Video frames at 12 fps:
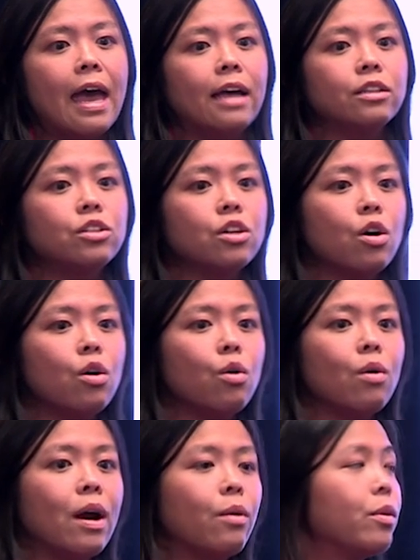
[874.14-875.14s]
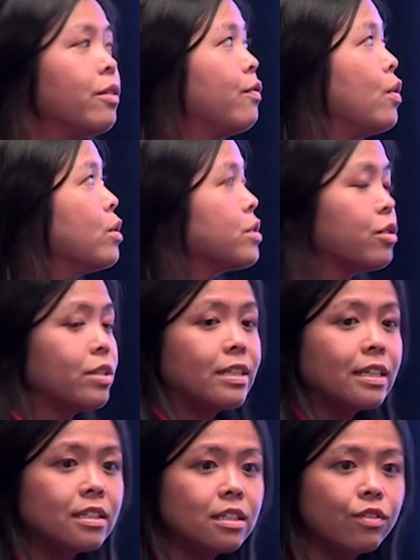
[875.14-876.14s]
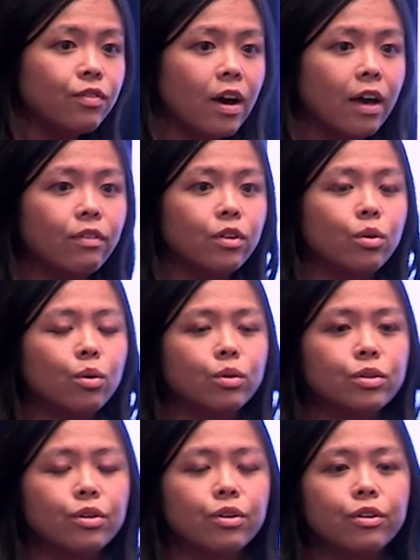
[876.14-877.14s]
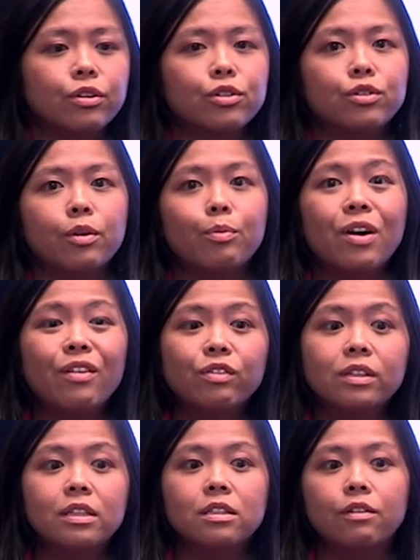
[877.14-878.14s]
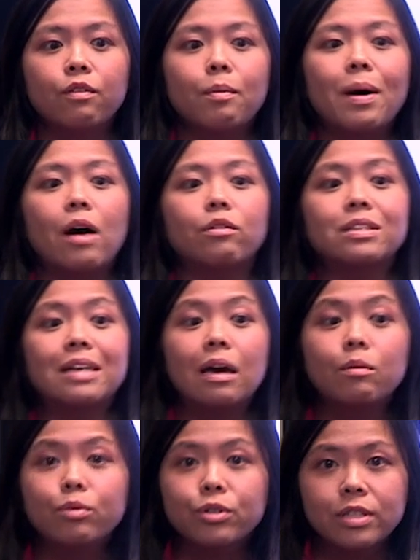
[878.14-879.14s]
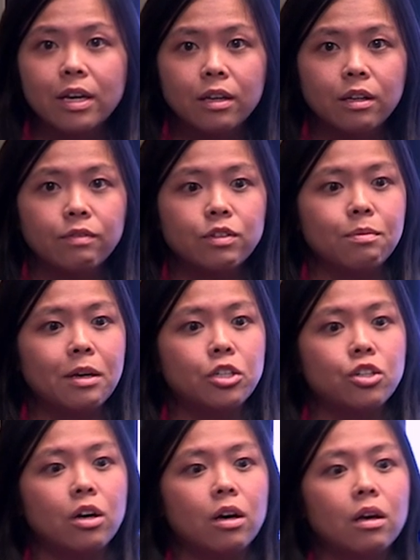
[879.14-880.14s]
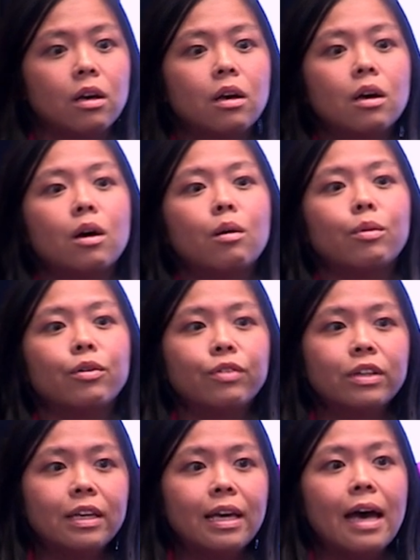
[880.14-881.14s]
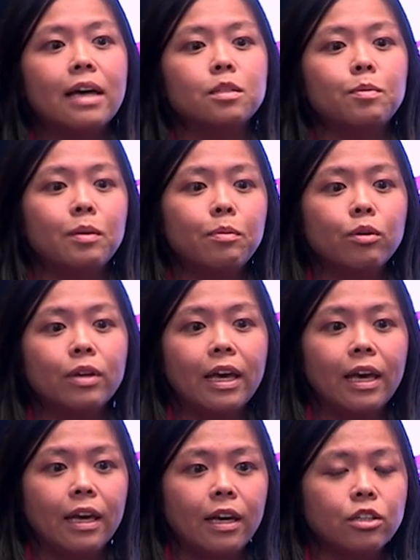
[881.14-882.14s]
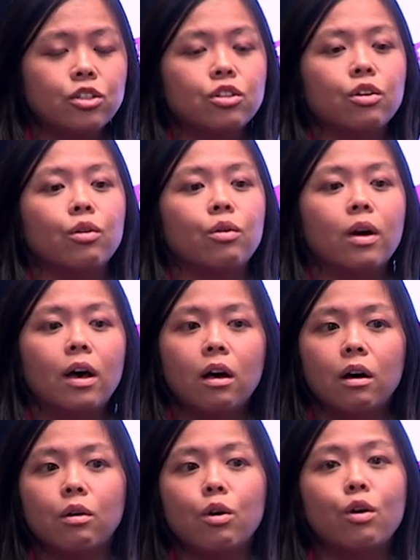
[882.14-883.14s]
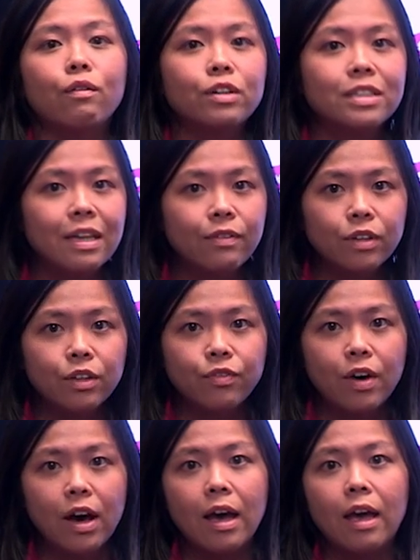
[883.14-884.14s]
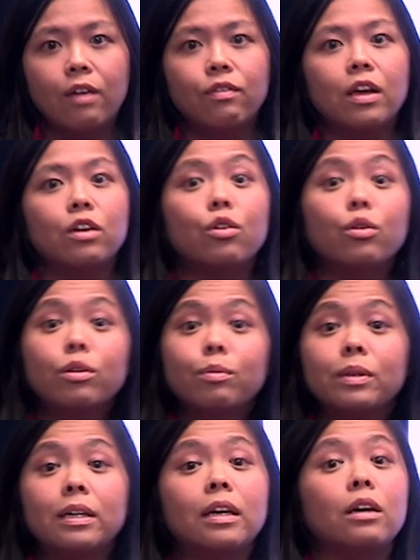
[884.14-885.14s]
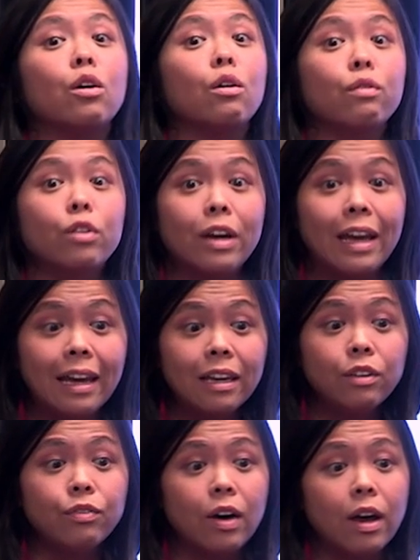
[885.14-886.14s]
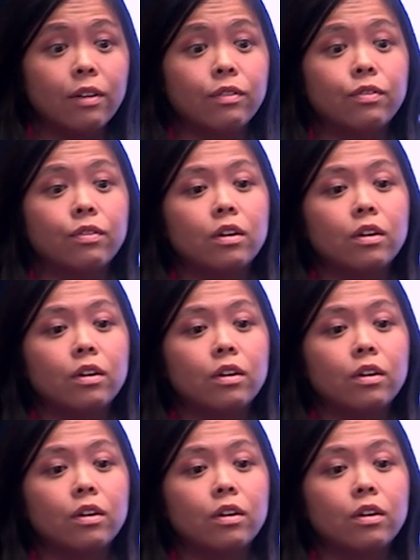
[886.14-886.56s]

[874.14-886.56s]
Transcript: And so when folks are 65 and older, there's a prevalence of about 10% of dementia. But really, as people age, so uh, over 75 and notably over 85